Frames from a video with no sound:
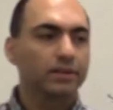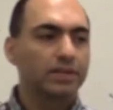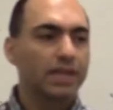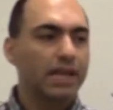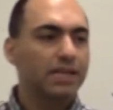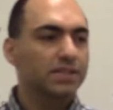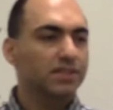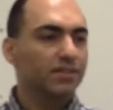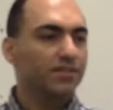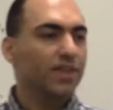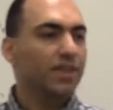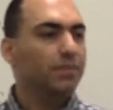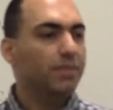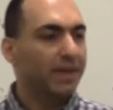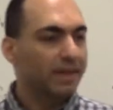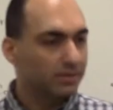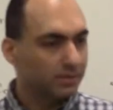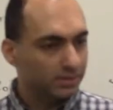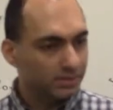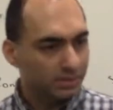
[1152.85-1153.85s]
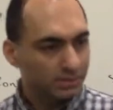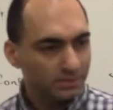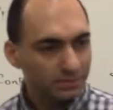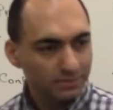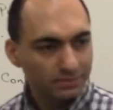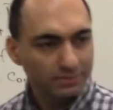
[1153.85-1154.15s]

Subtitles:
Tens of emails.